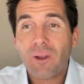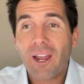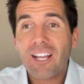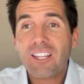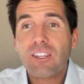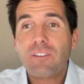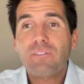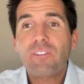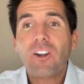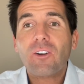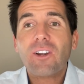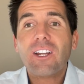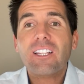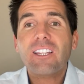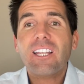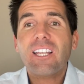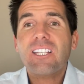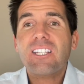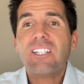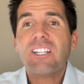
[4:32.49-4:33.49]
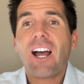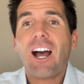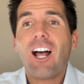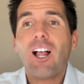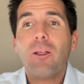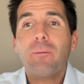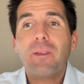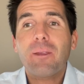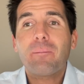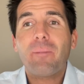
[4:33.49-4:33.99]
At the very least,
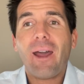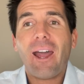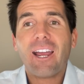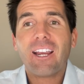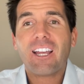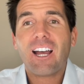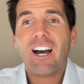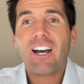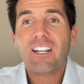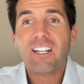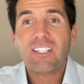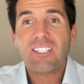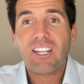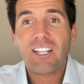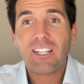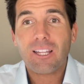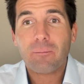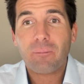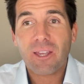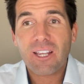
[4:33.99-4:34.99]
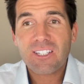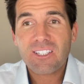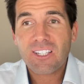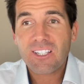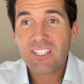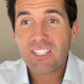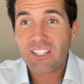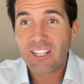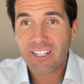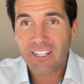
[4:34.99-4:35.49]
I'll be back on a daily
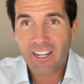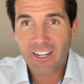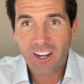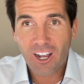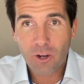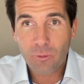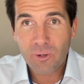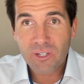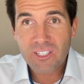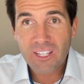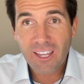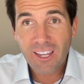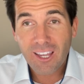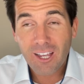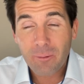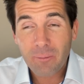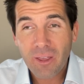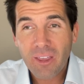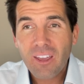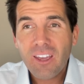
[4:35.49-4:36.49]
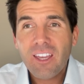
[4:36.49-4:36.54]
basis, like I always am,